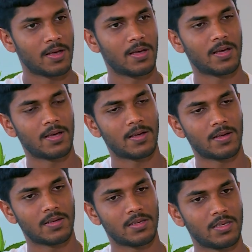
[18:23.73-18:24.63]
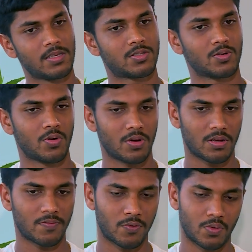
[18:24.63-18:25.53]

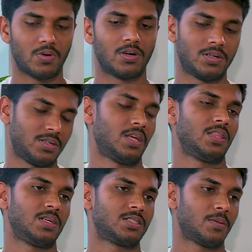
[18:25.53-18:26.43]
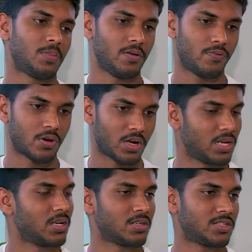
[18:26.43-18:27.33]
So for another example, if you're
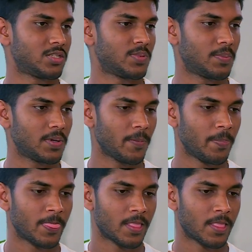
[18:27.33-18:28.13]
writing a research paper